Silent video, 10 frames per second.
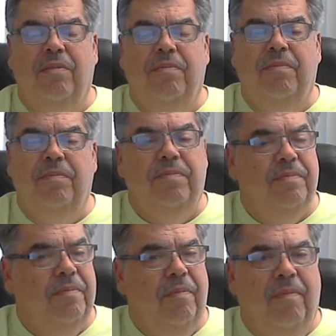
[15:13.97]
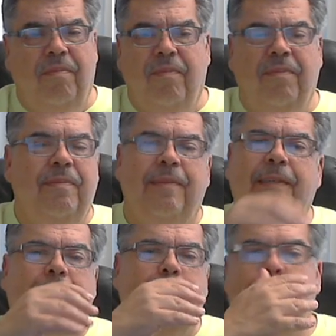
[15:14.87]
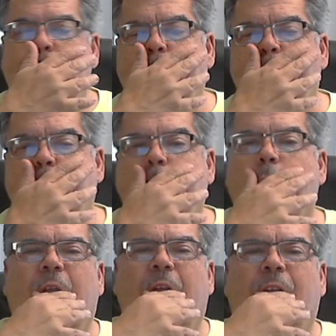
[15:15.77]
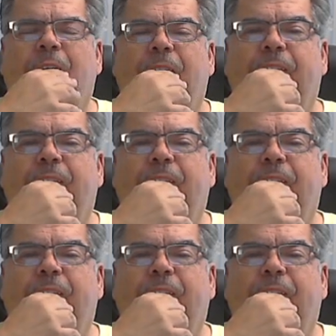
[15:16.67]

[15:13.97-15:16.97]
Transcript: (silence)